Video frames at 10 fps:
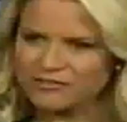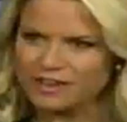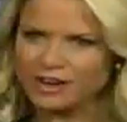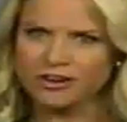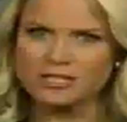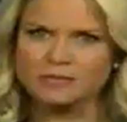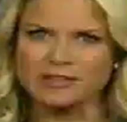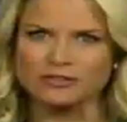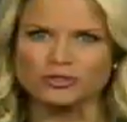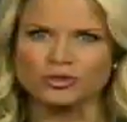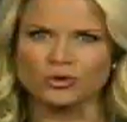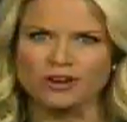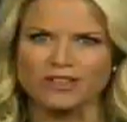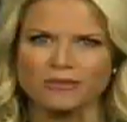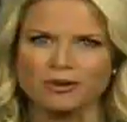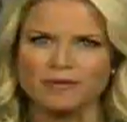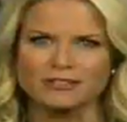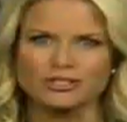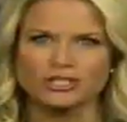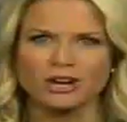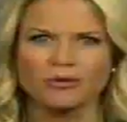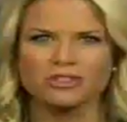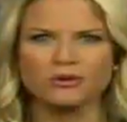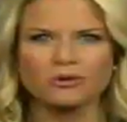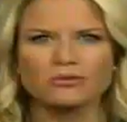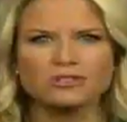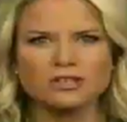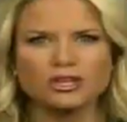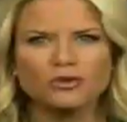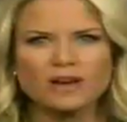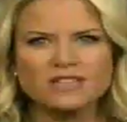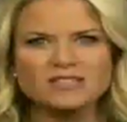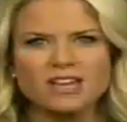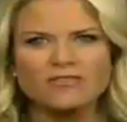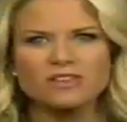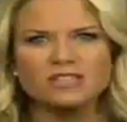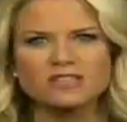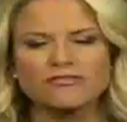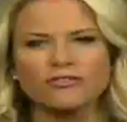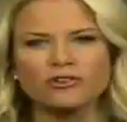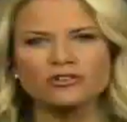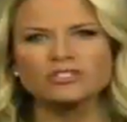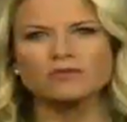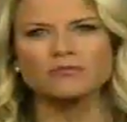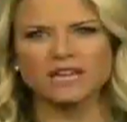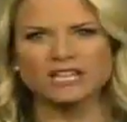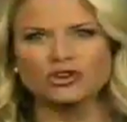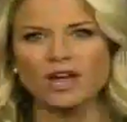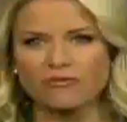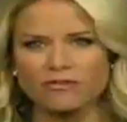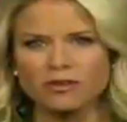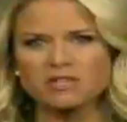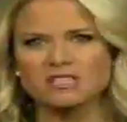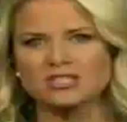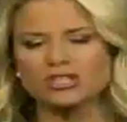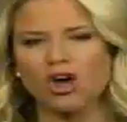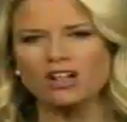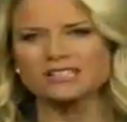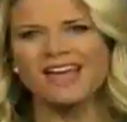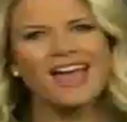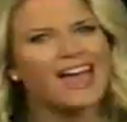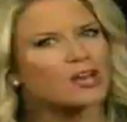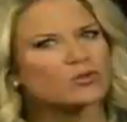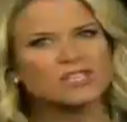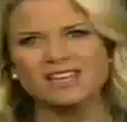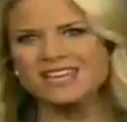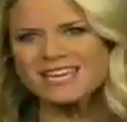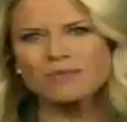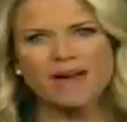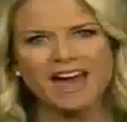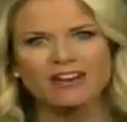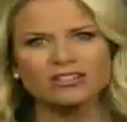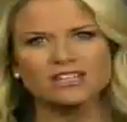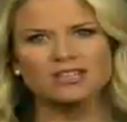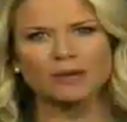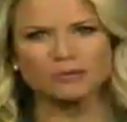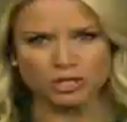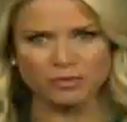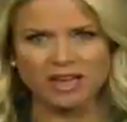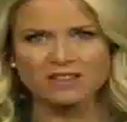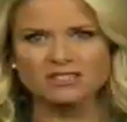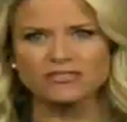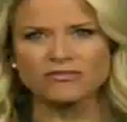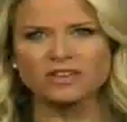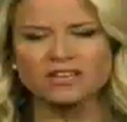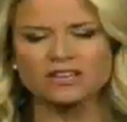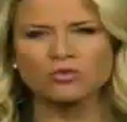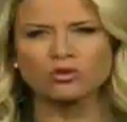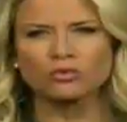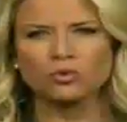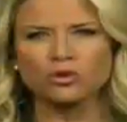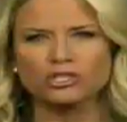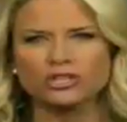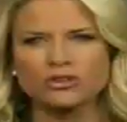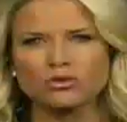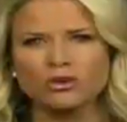Very special story that we're about to share with you. It was the U.S. Navy's first major amphibious assault, and it was a key battle leading up to Japan's defeat in World War II.